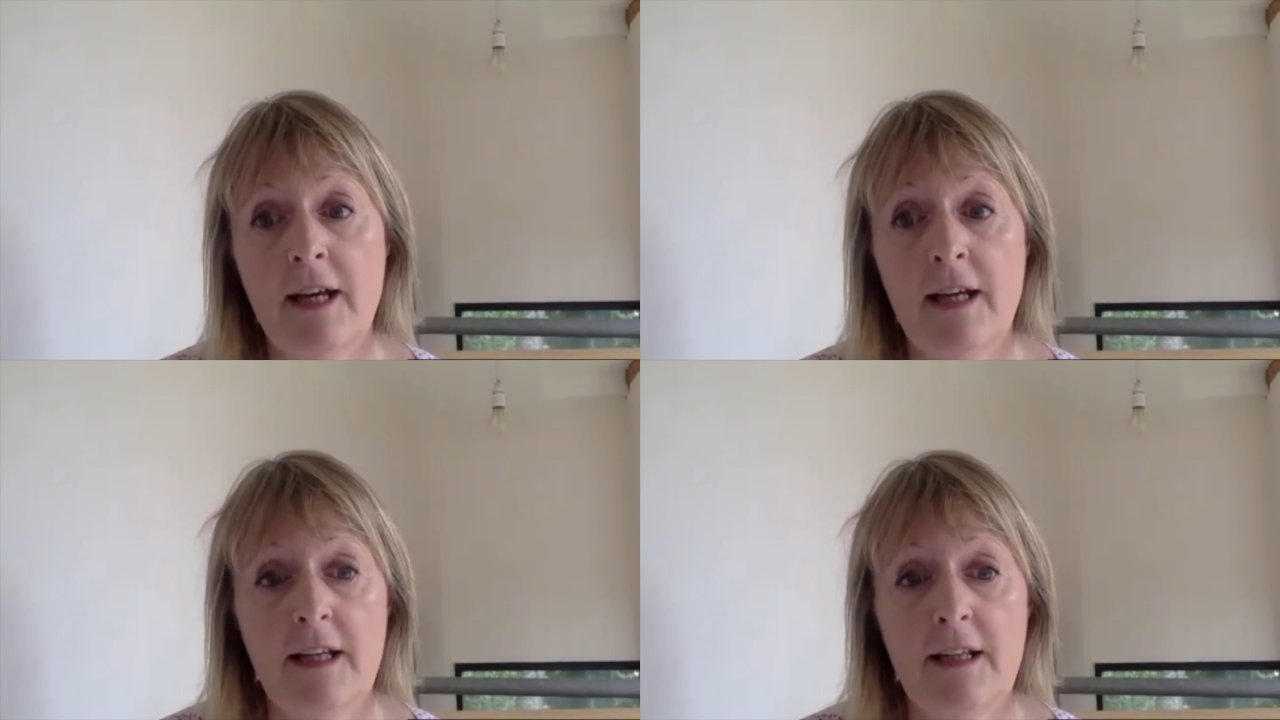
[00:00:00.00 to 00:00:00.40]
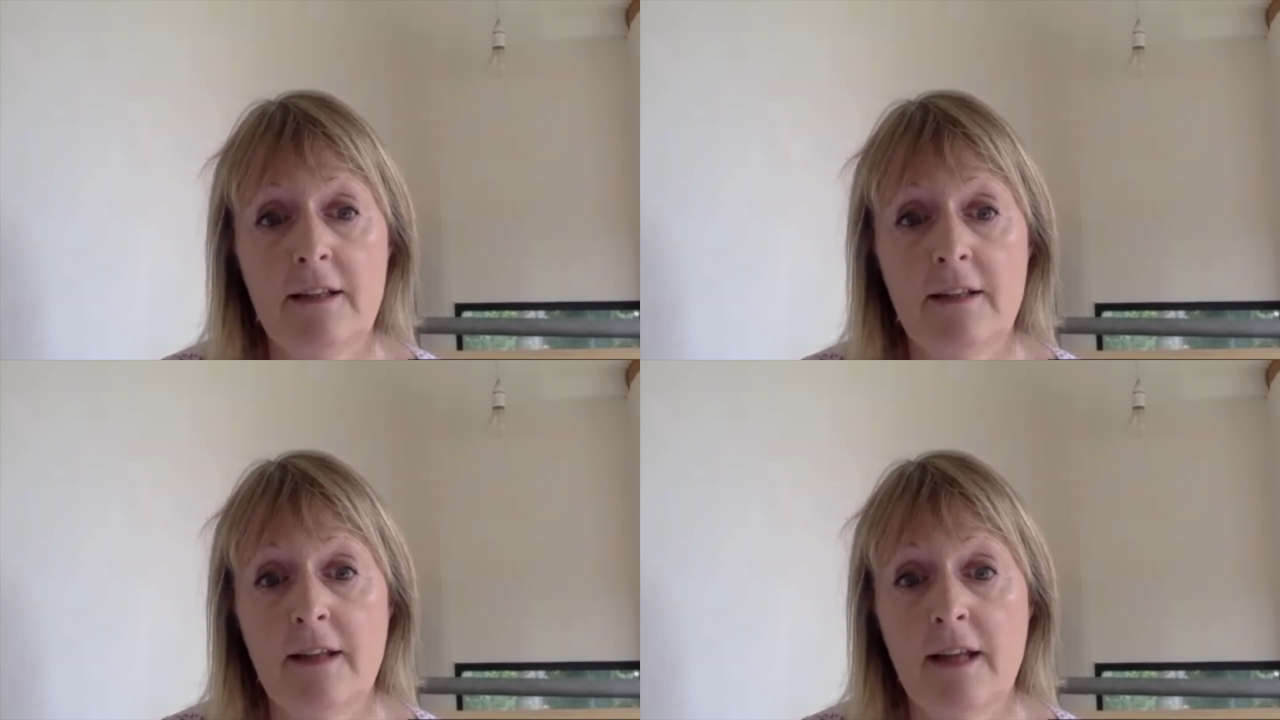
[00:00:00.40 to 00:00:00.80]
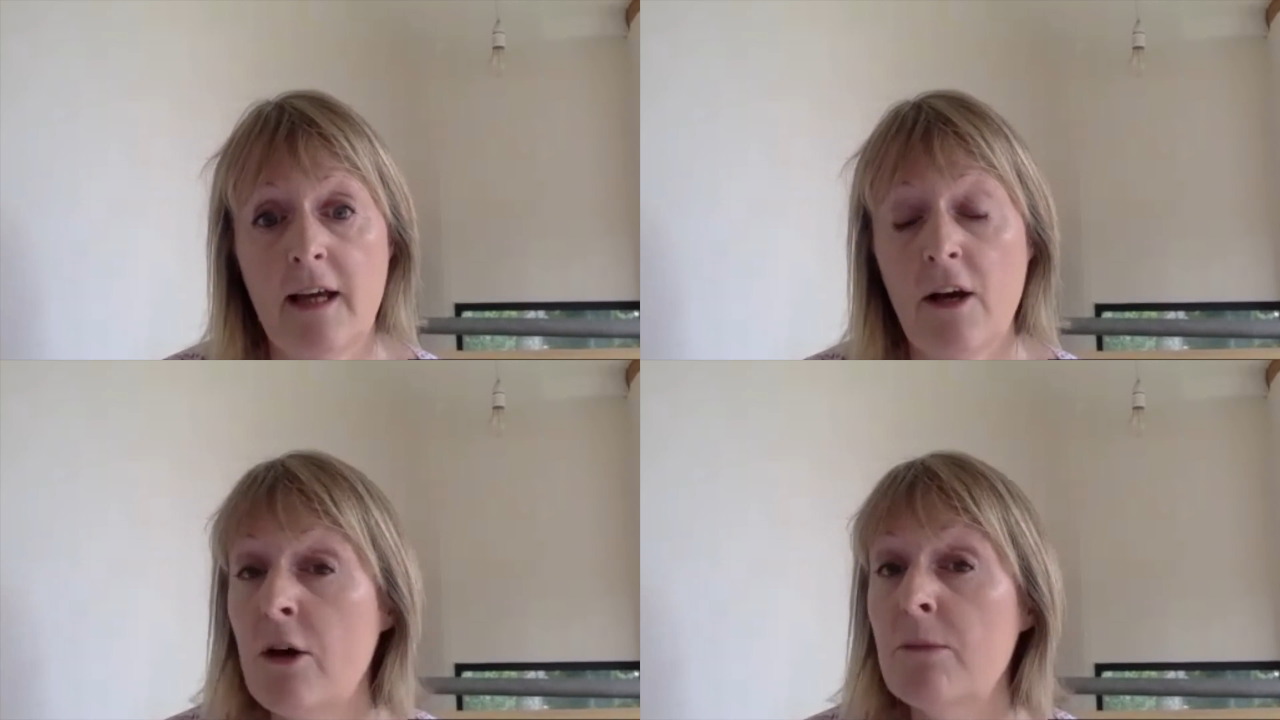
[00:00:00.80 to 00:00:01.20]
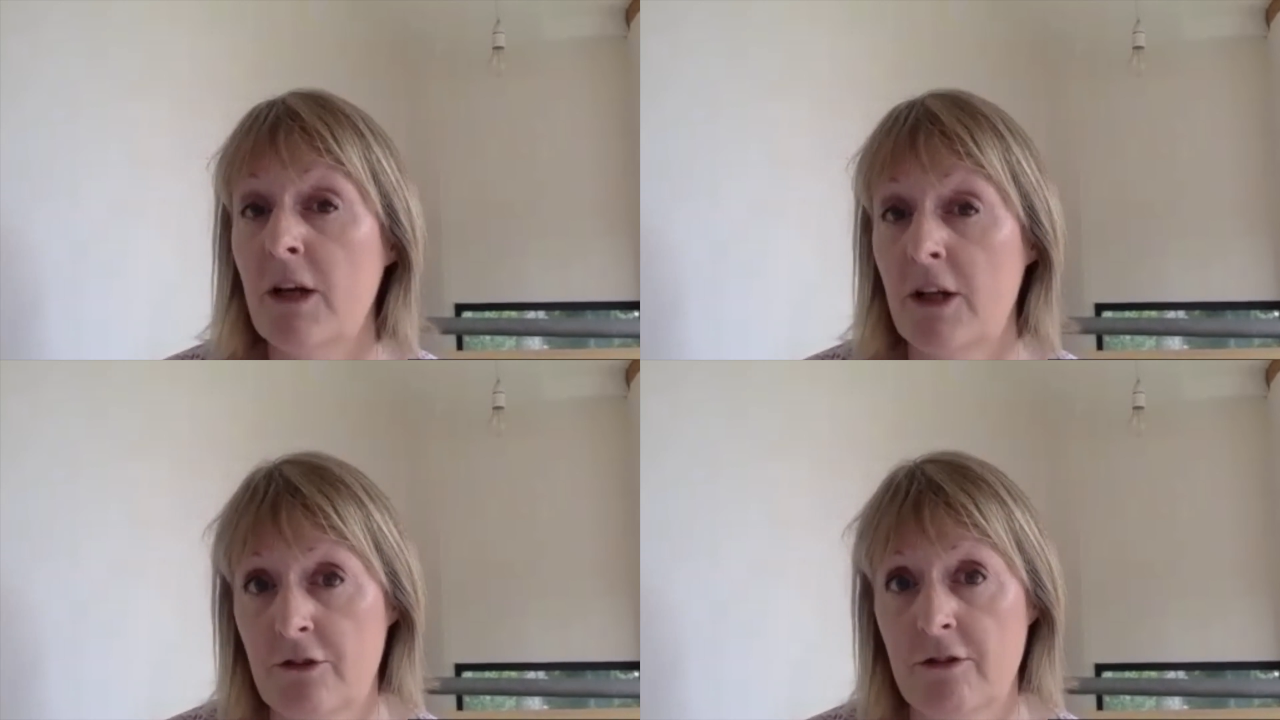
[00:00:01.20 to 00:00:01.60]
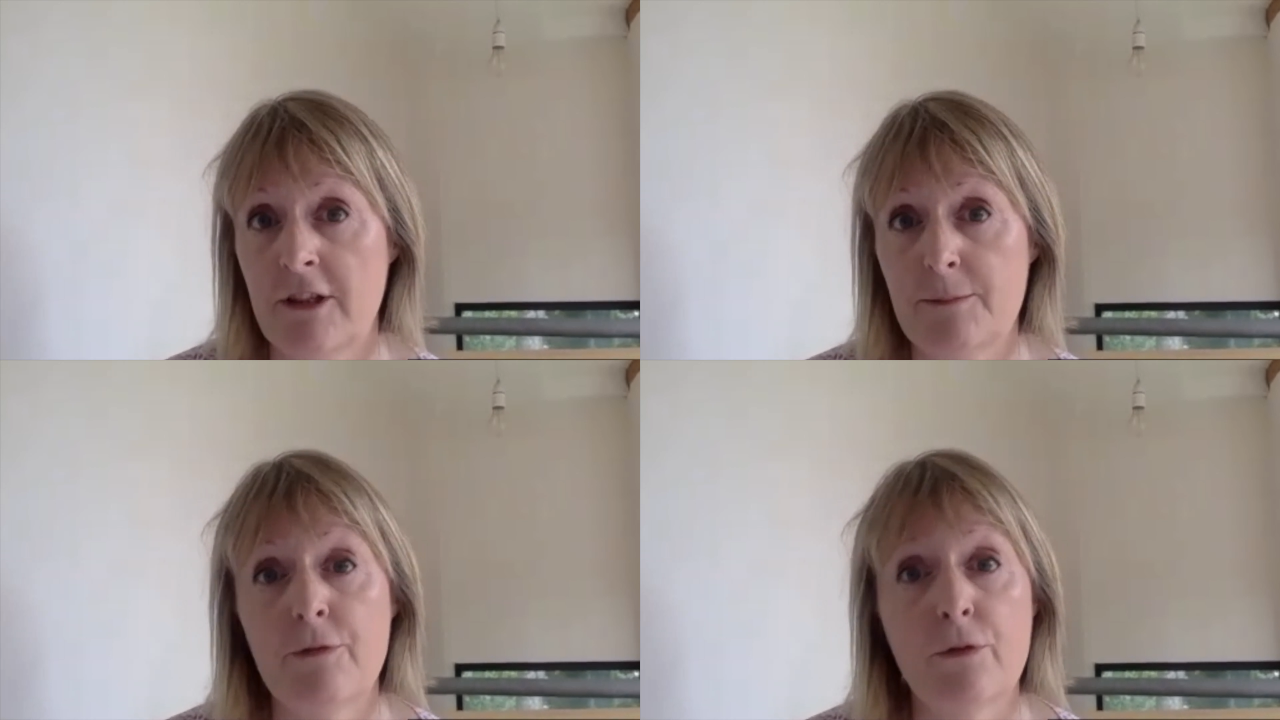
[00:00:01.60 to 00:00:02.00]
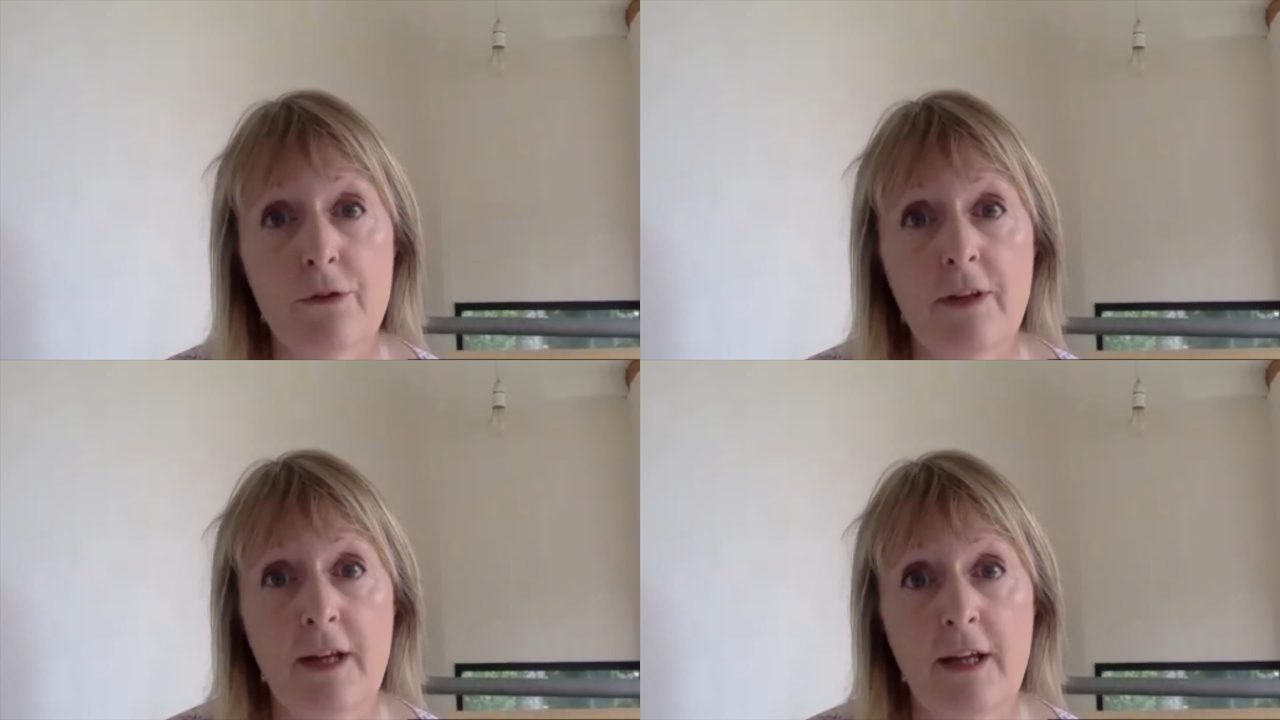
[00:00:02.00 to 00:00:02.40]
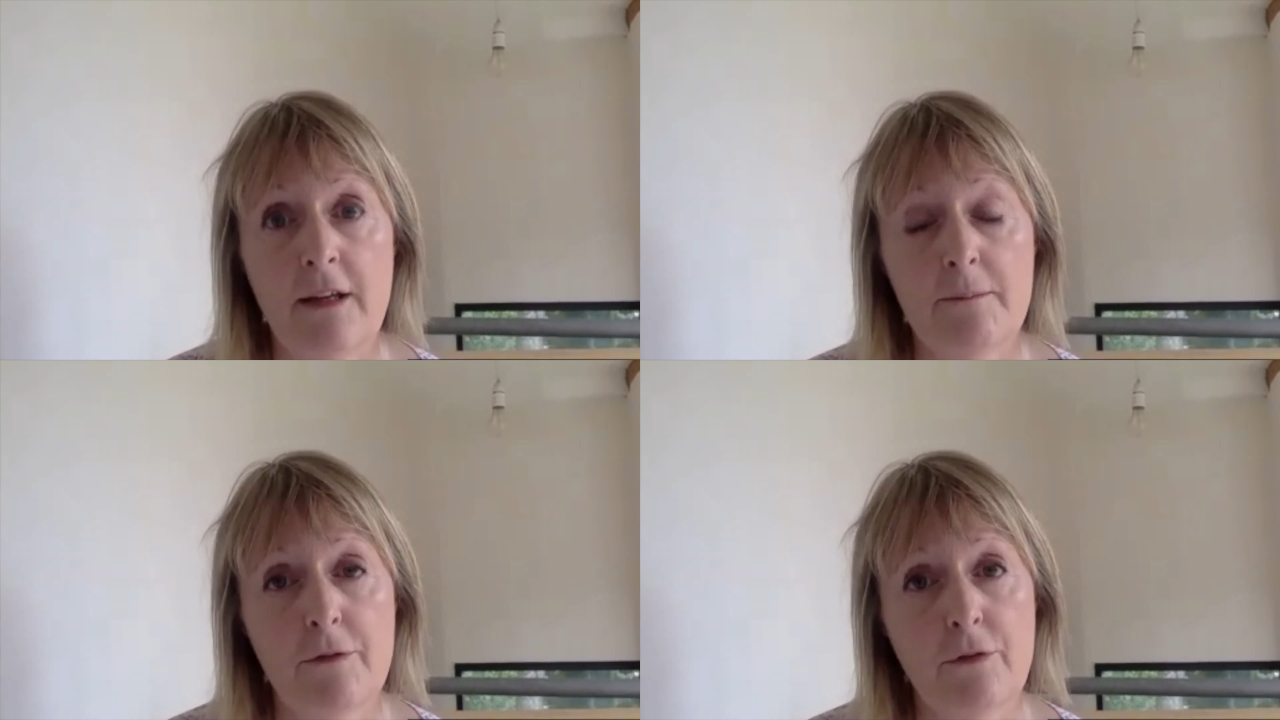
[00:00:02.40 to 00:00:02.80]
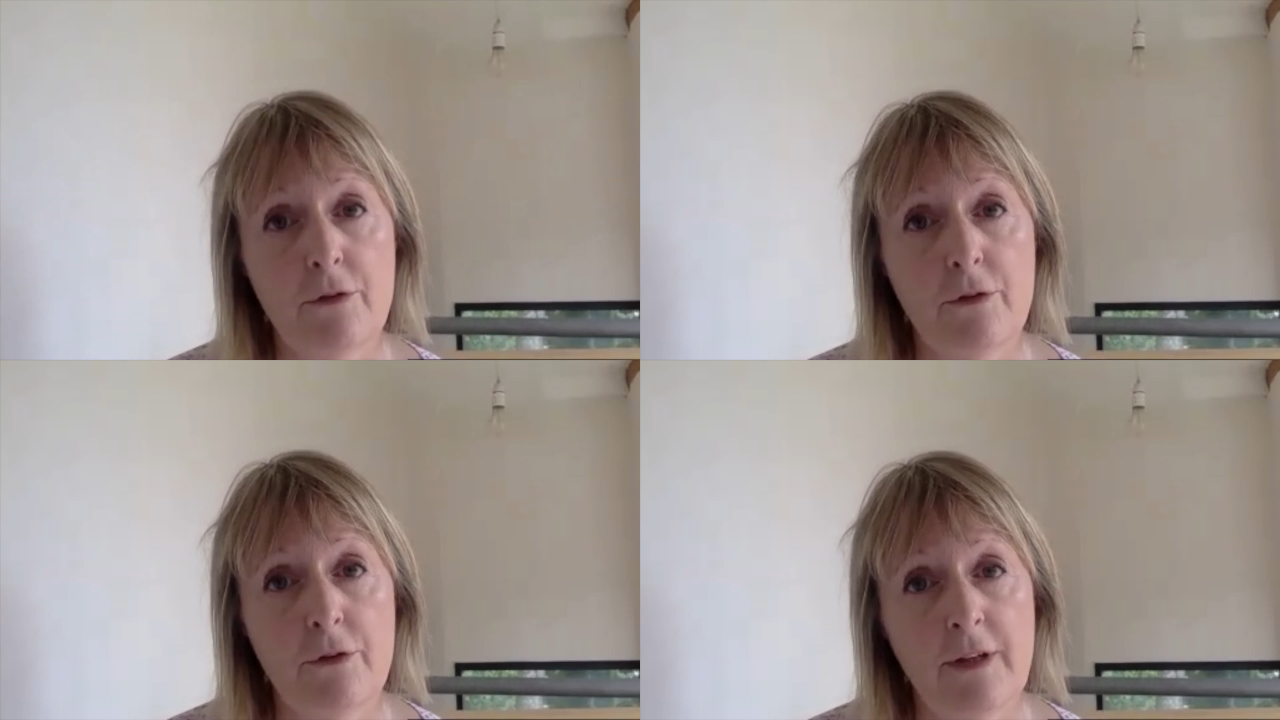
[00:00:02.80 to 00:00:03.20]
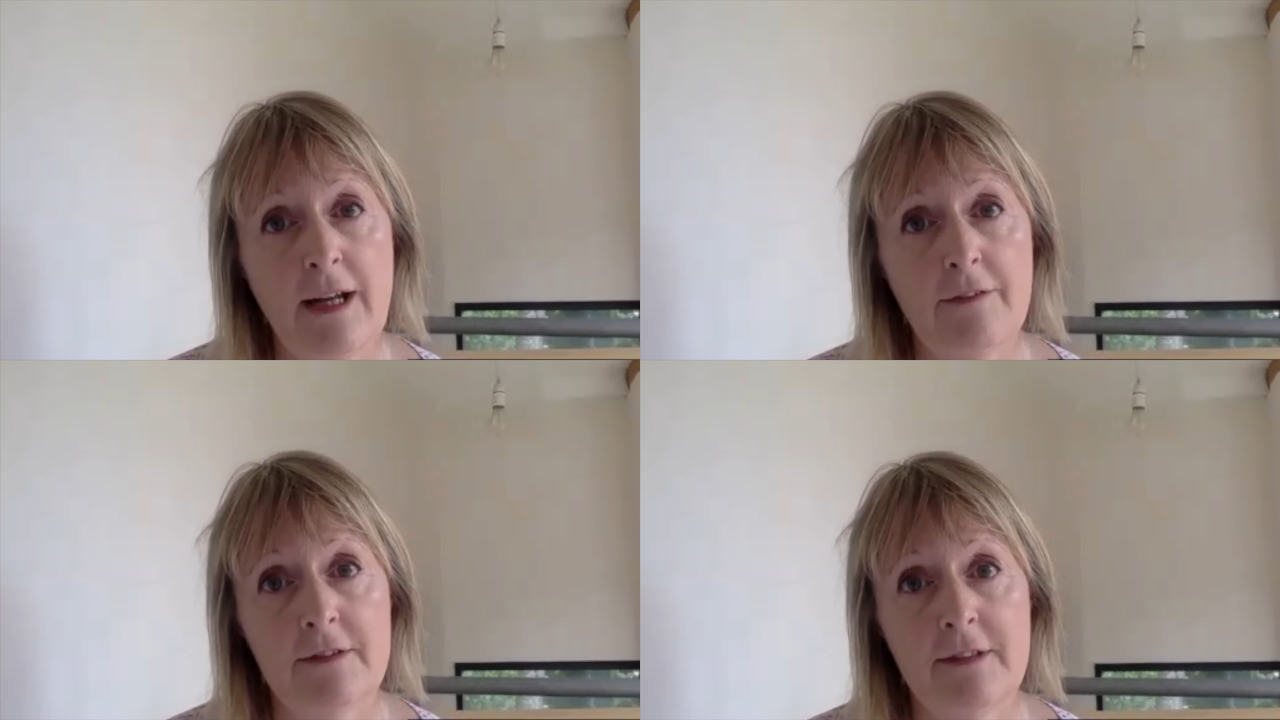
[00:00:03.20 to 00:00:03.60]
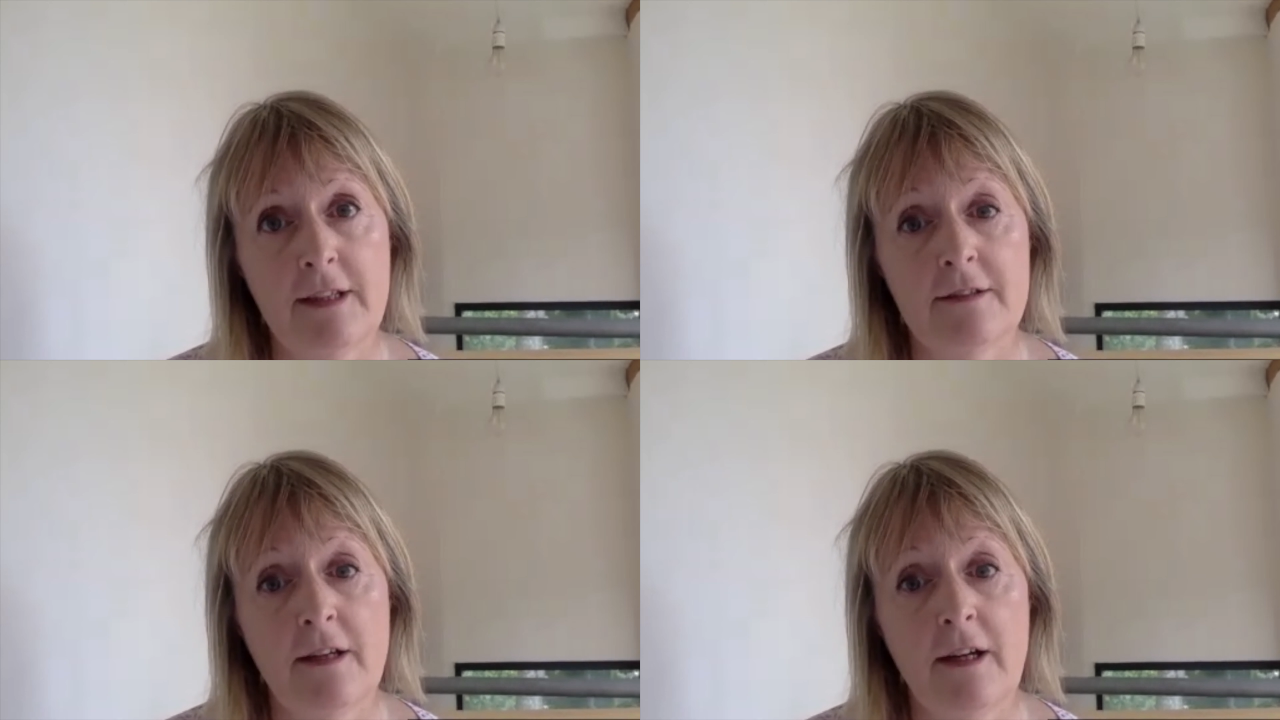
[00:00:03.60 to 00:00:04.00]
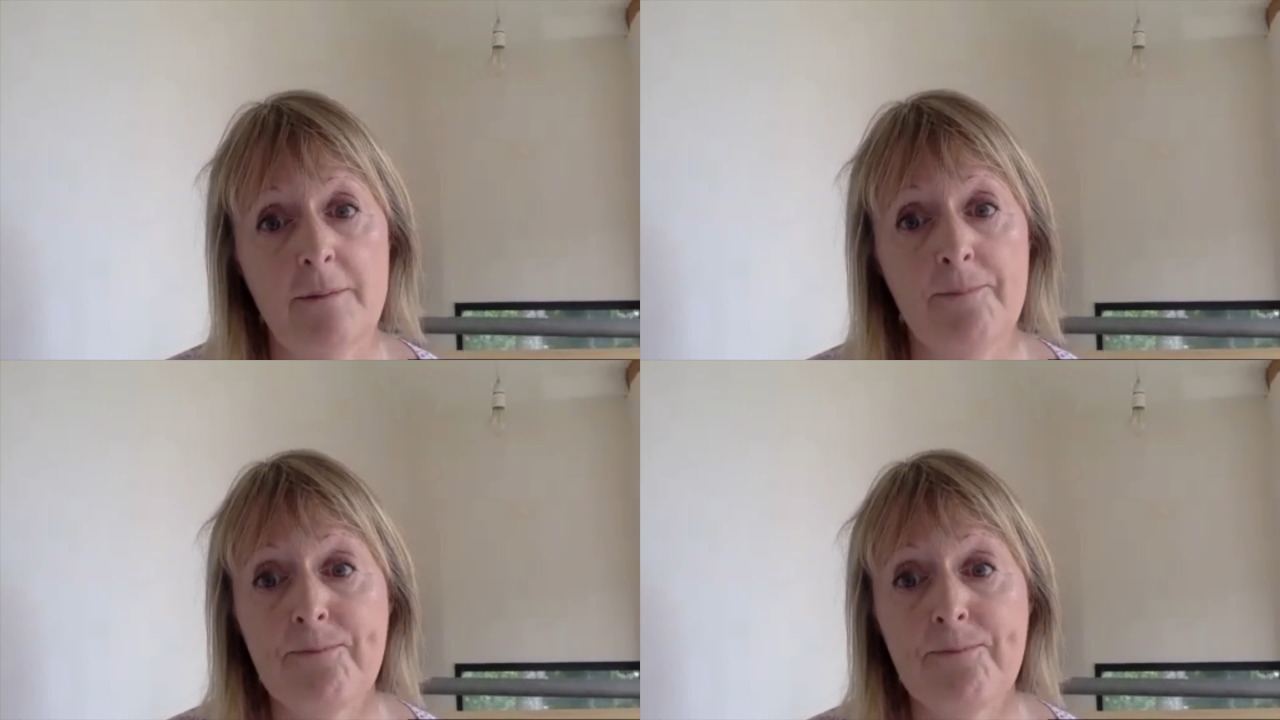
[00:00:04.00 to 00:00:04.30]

in their home countries before they left to seek asylum.